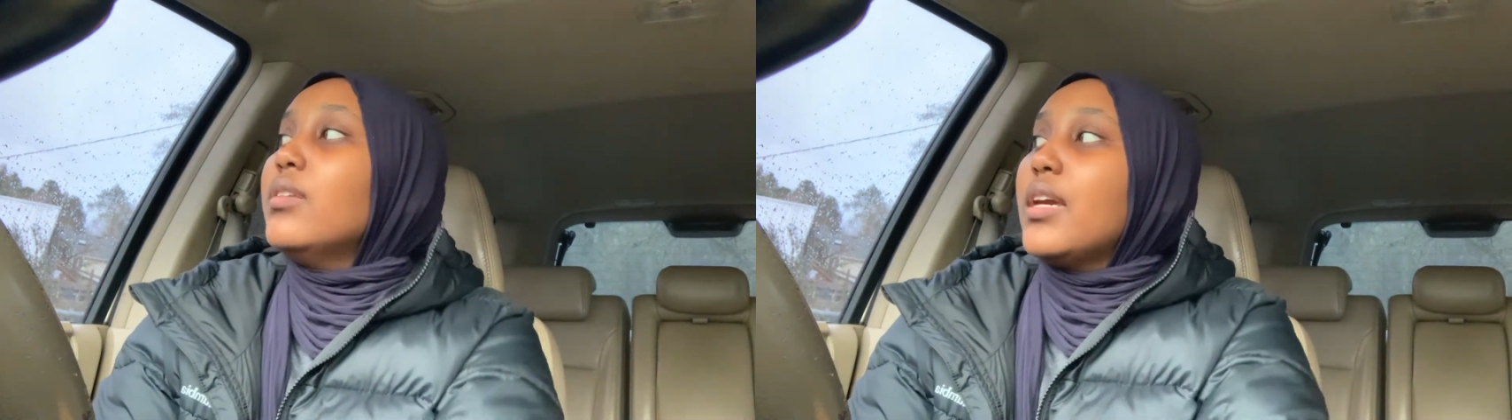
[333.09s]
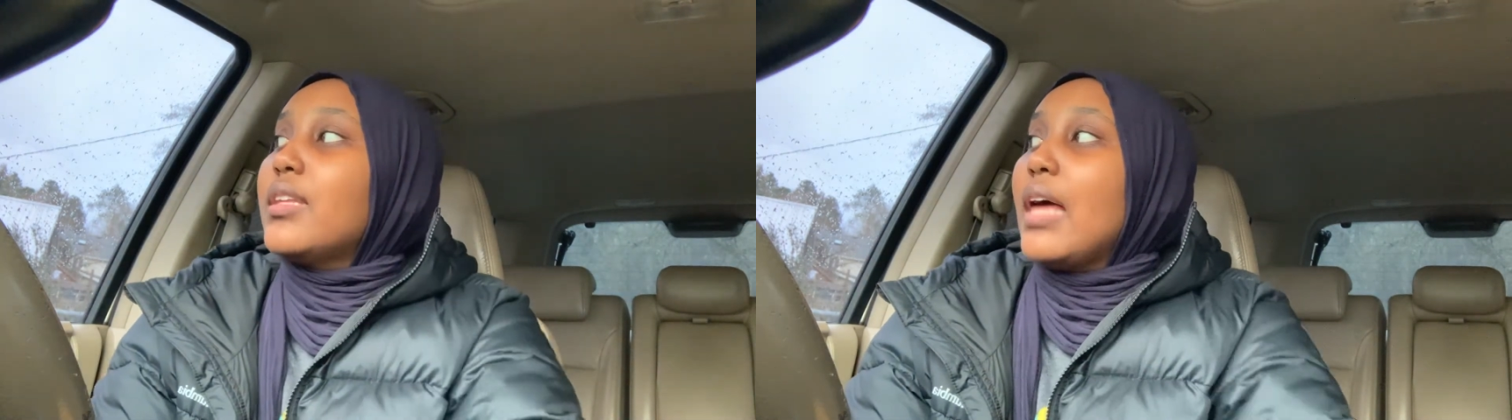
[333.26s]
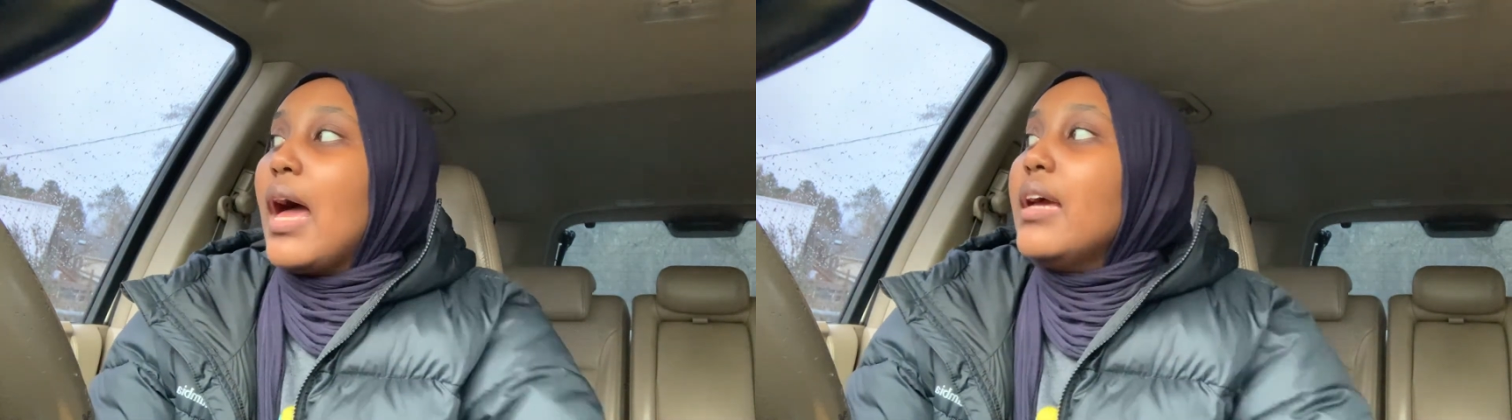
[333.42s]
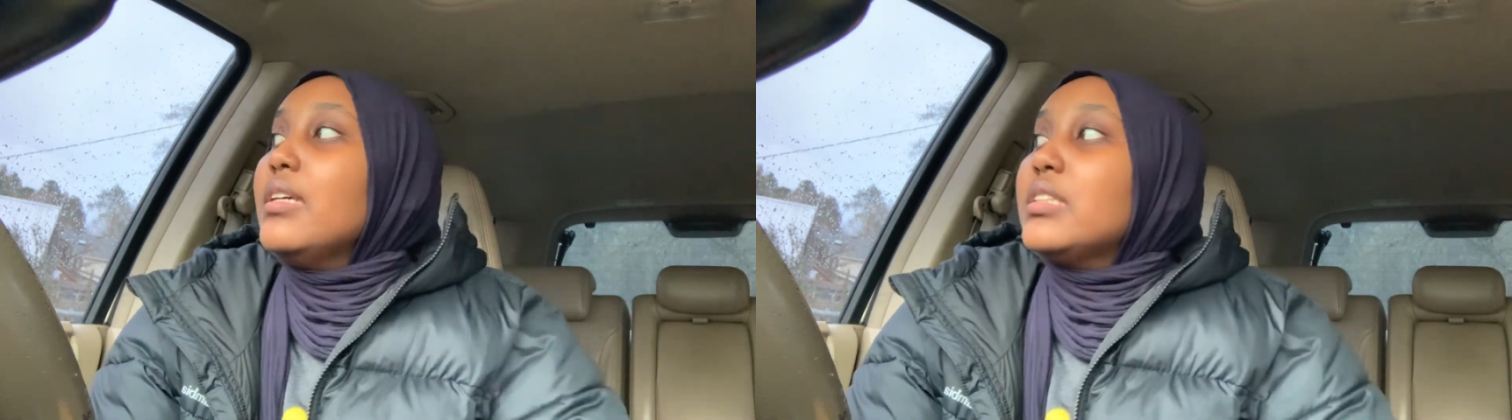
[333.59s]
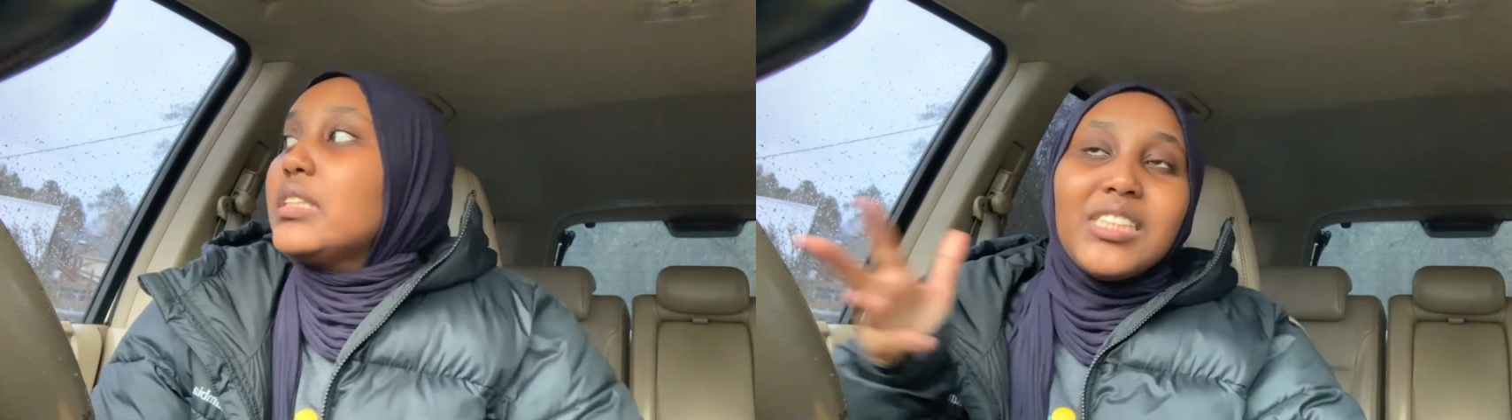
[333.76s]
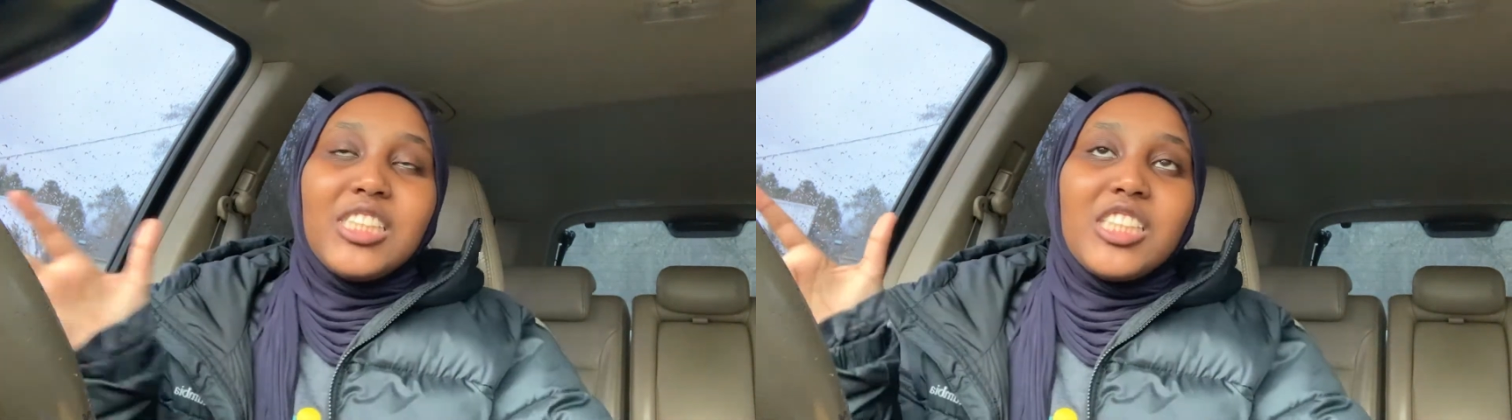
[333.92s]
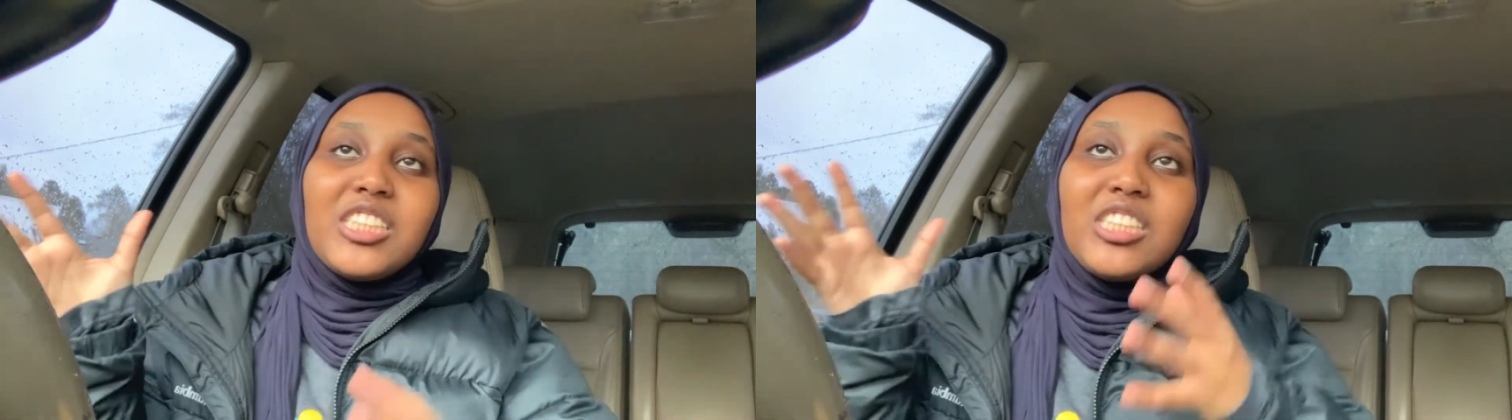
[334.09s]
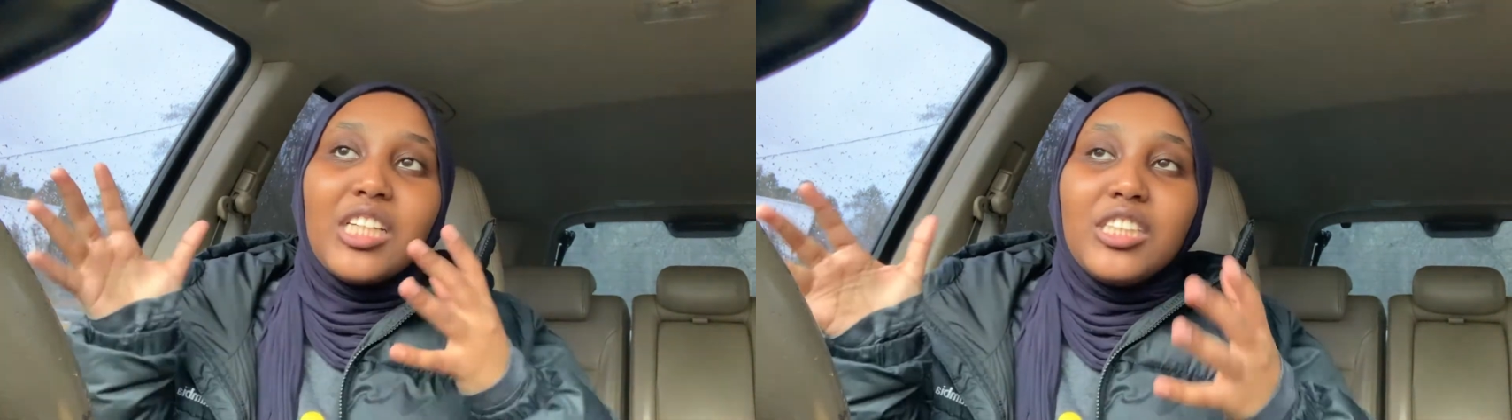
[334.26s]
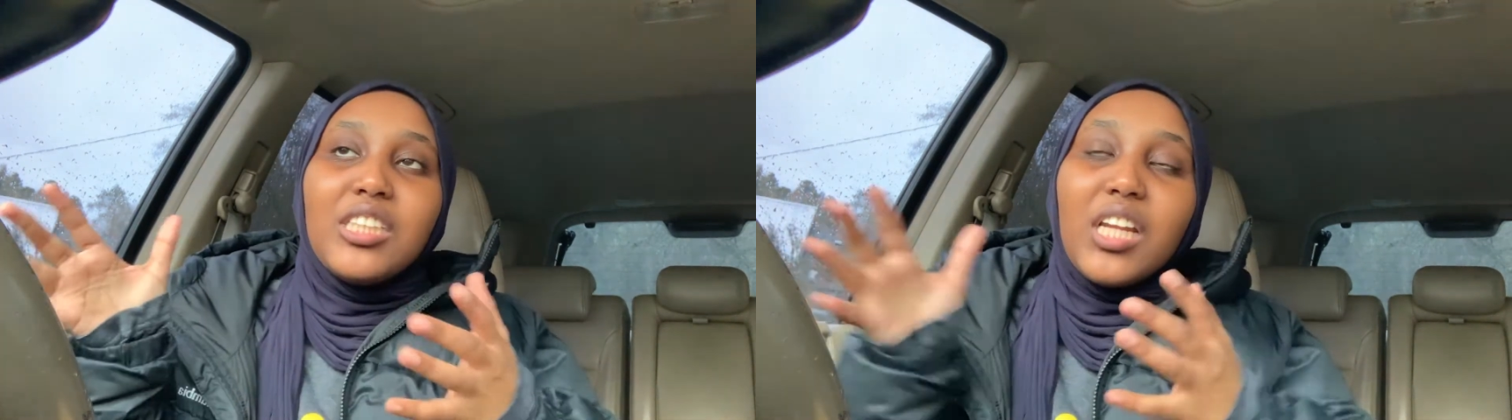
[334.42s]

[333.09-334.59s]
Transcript: Like, that is, it's just such an